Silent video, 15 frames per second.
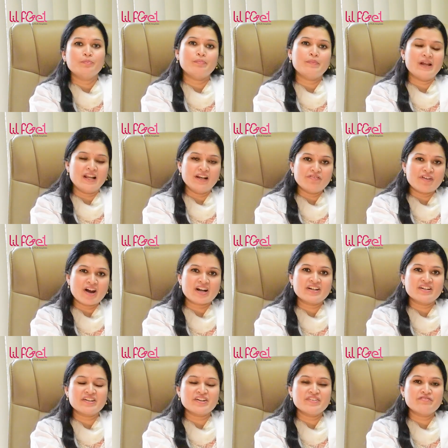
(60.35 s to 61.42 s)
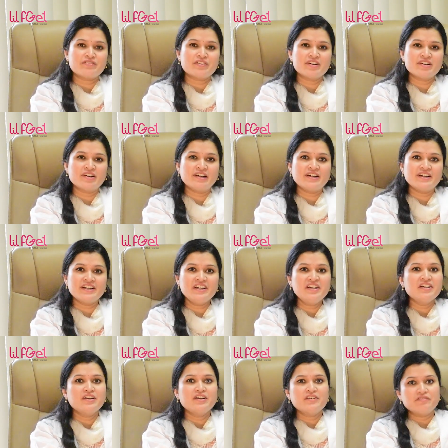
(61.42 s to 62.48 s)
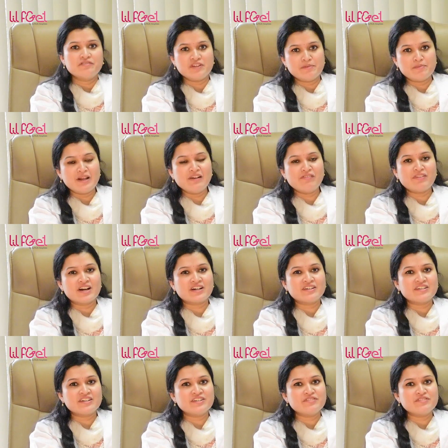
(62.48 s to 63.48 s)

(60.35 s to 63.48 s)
male factor infertility, female factor